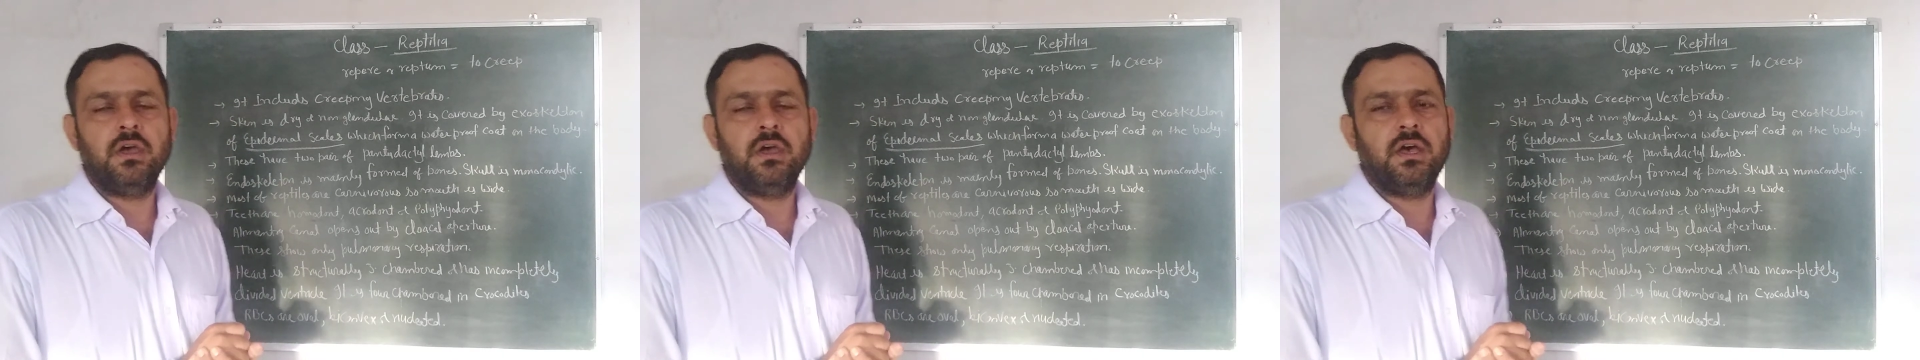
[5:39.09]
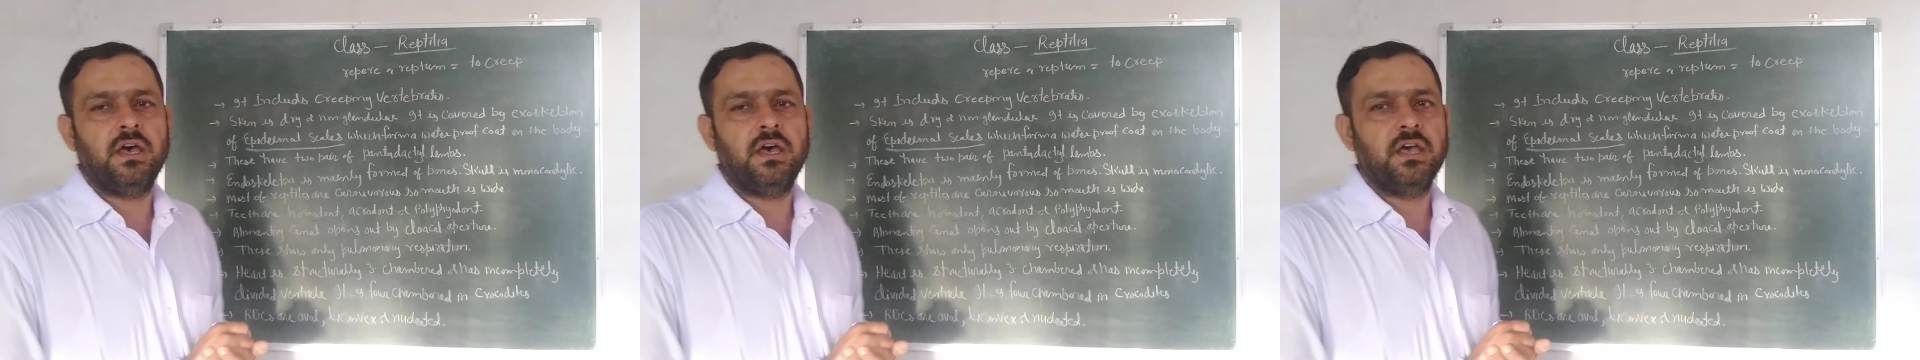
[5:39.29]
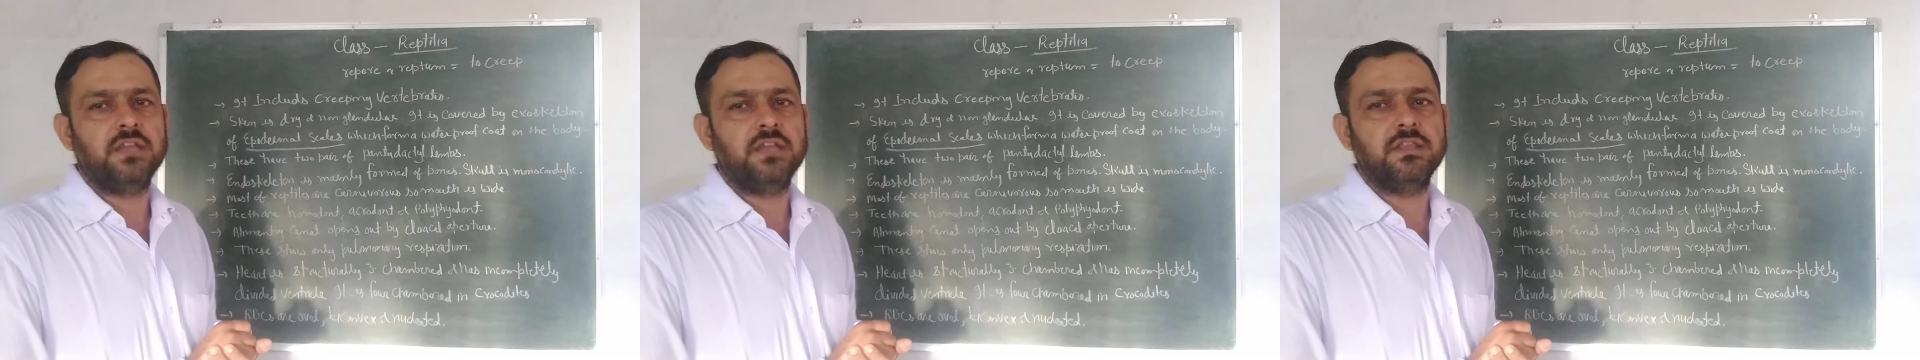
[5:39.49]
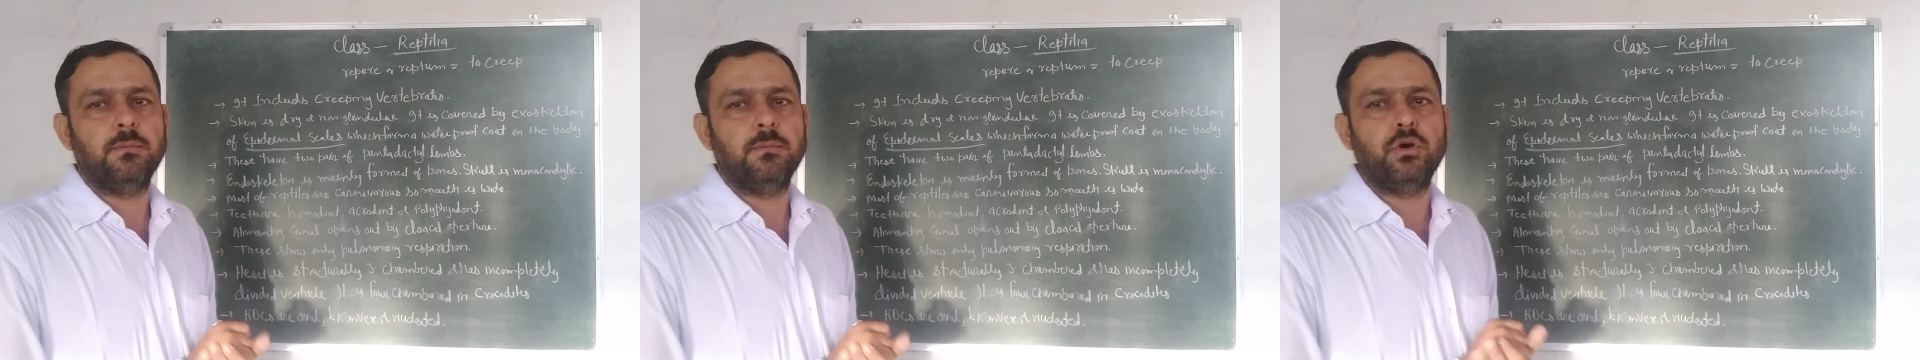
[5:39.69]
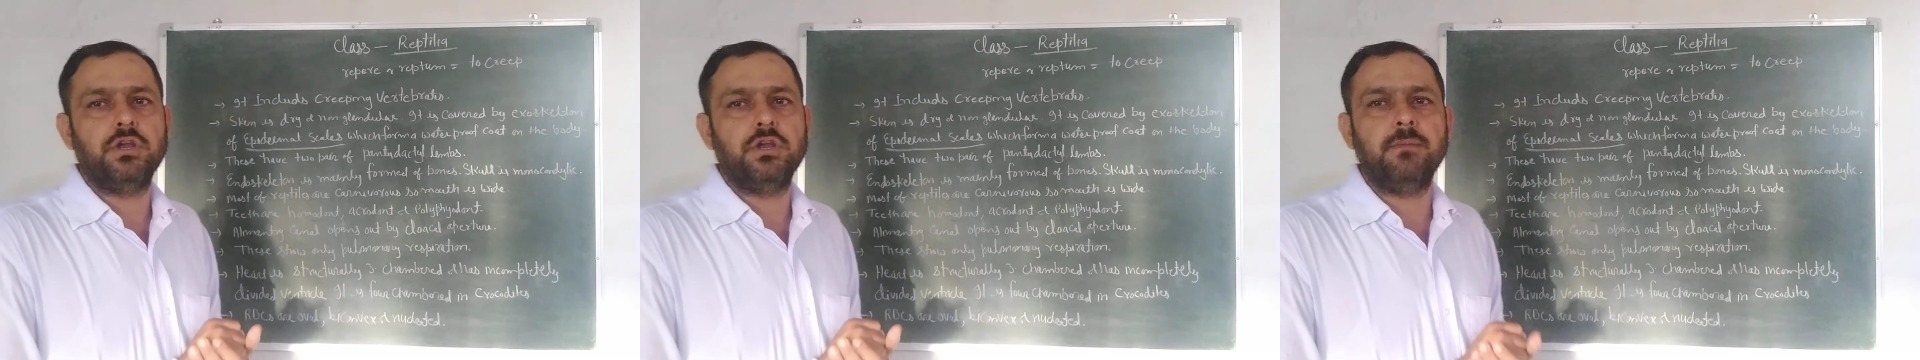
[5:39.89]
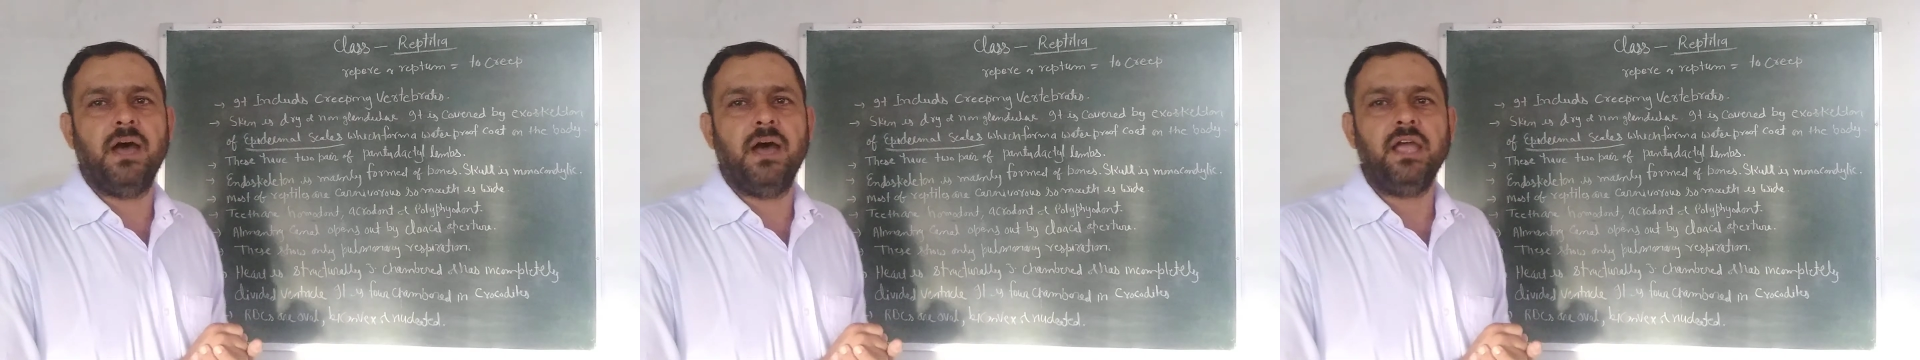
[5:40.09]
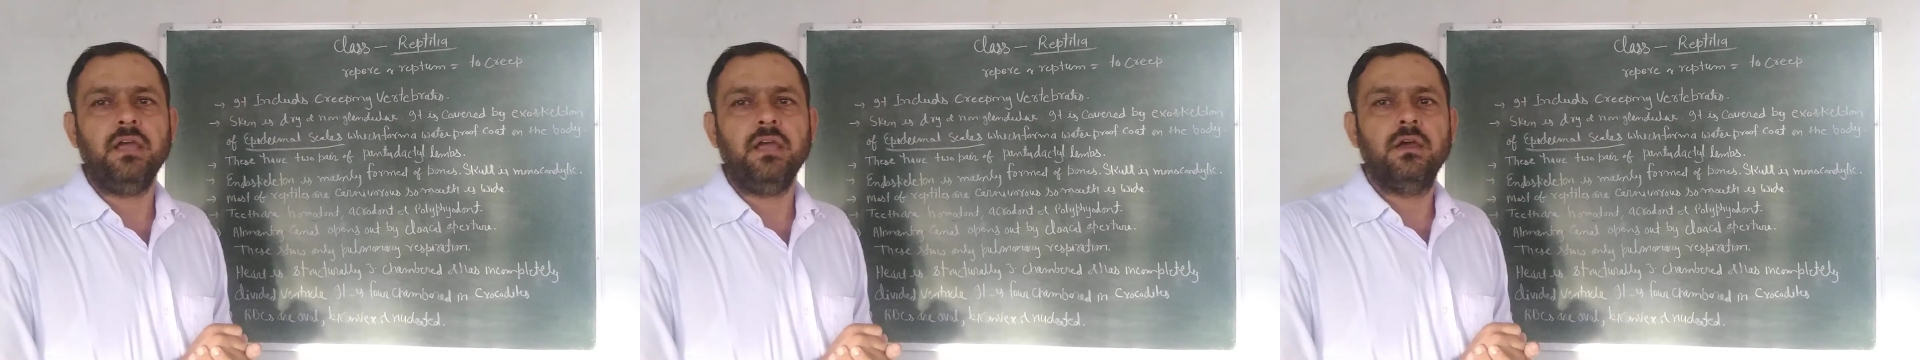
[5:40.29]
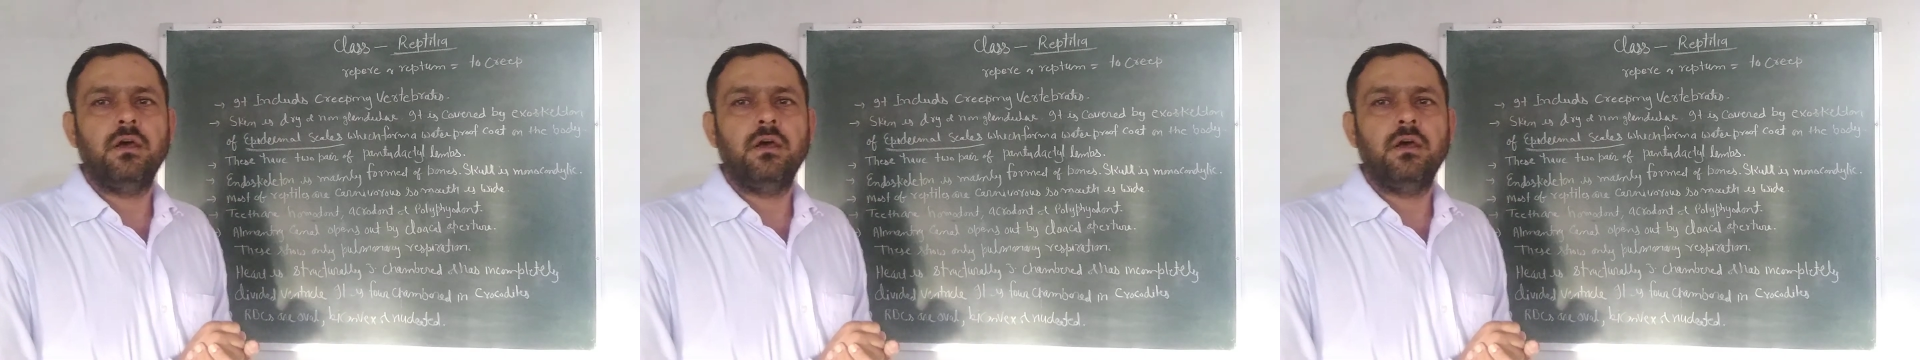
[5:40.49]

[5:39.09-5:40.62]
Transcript: in the body by